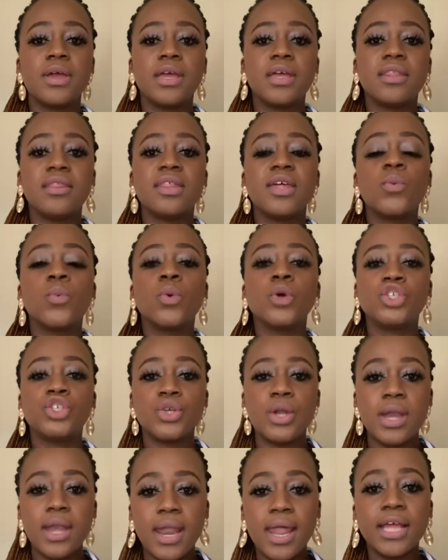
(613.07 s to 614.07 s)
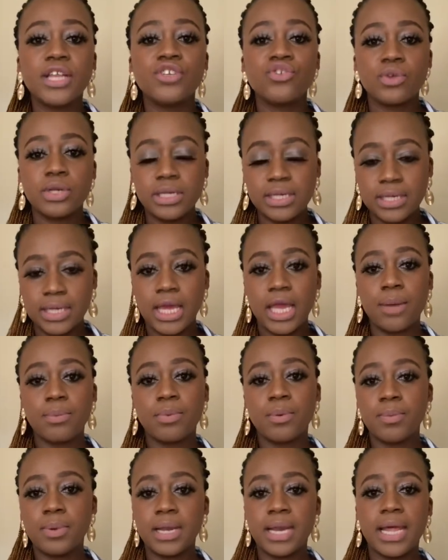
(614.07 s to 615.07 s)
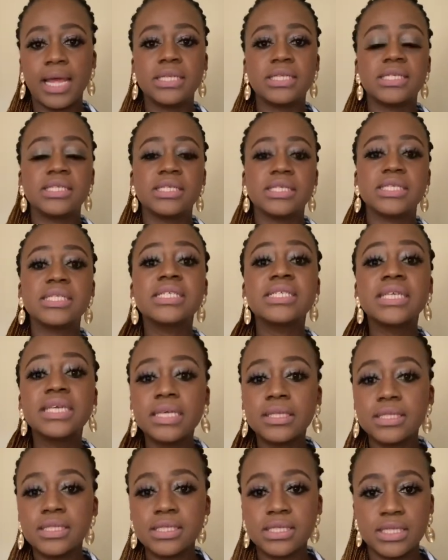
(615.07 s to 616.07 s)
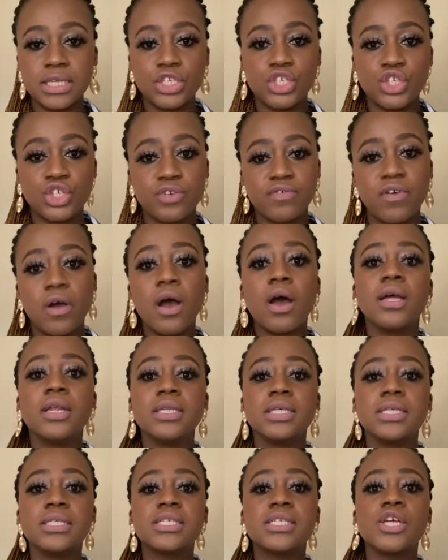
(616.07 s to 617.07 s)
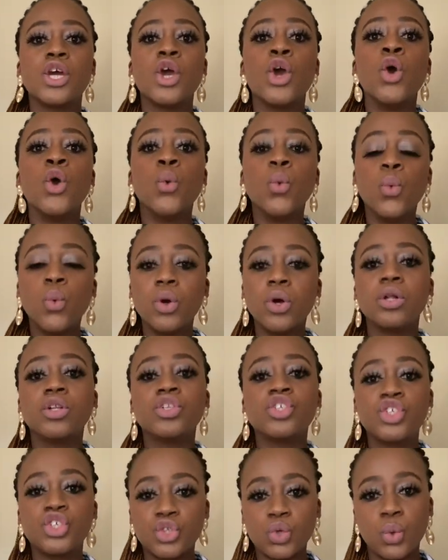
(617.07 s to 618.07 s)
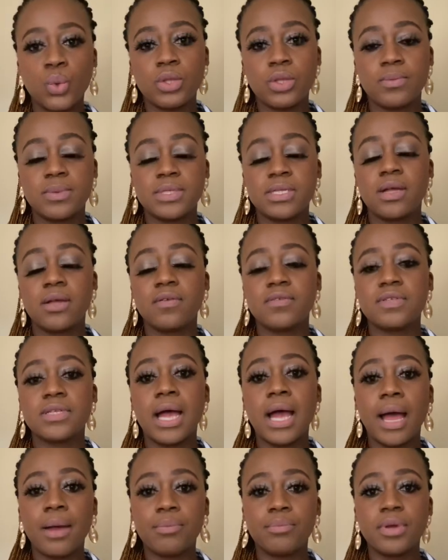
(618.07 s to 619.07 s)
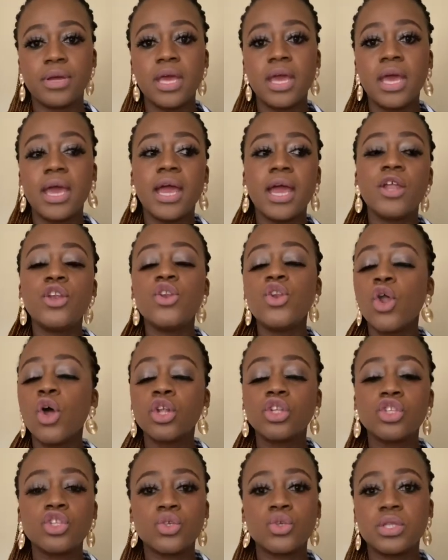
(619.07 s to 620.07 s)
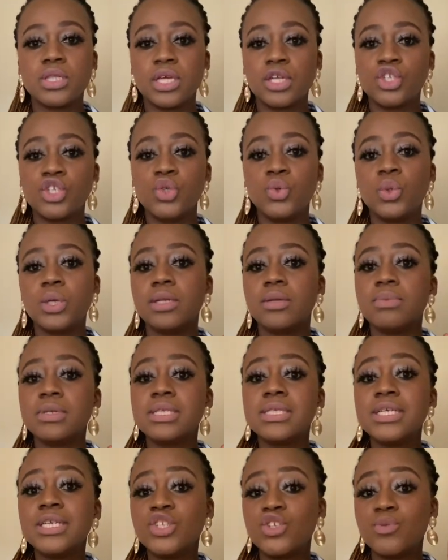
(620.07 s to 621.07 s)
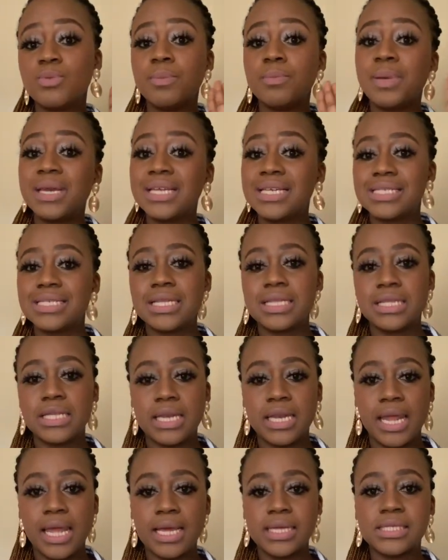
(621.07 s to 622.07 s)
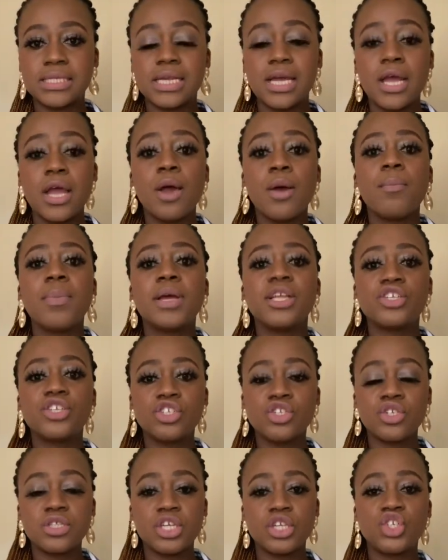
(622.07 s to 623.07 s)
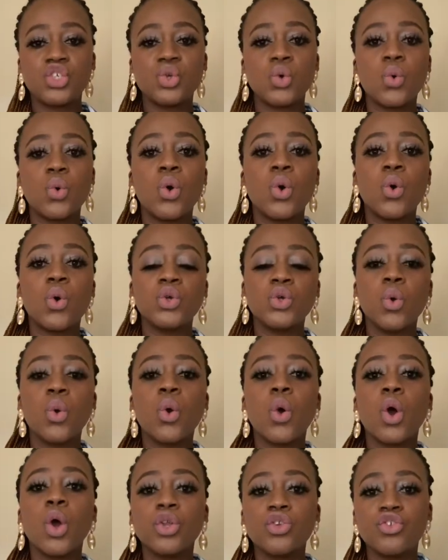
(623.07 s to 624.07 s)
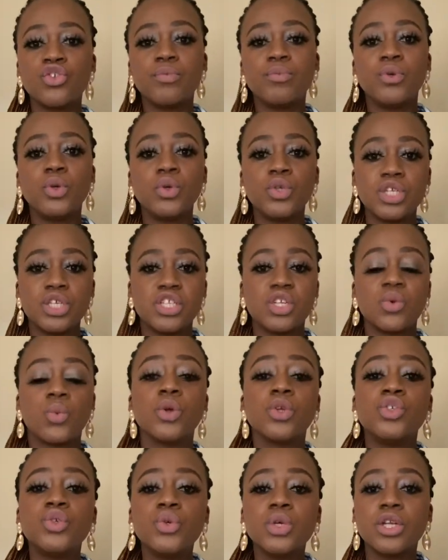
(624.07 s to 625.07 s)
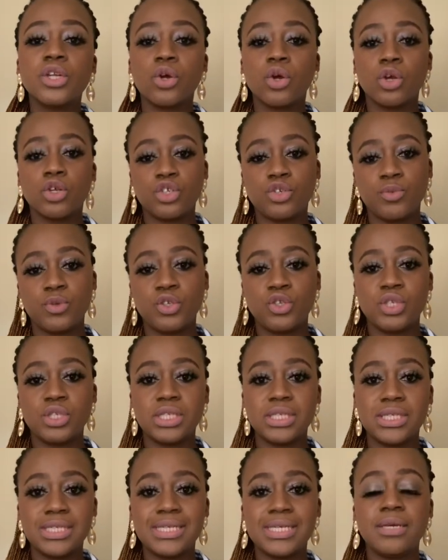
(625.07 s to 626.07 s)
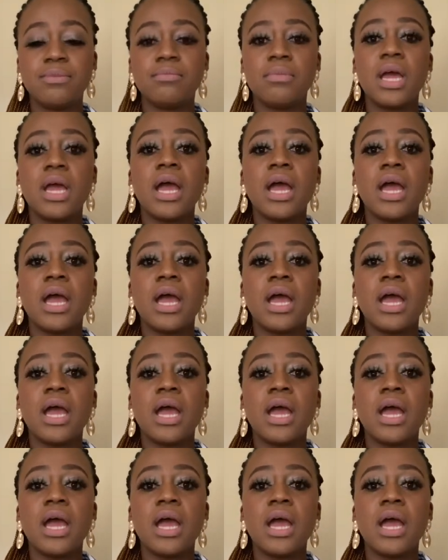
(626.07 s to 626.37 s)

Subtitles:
that what you're naturally capable at and the skills that you've harnessed will show themselves up, and not so that you can be seen to be better than the next, but just so that your contributions and what you can contribute to the team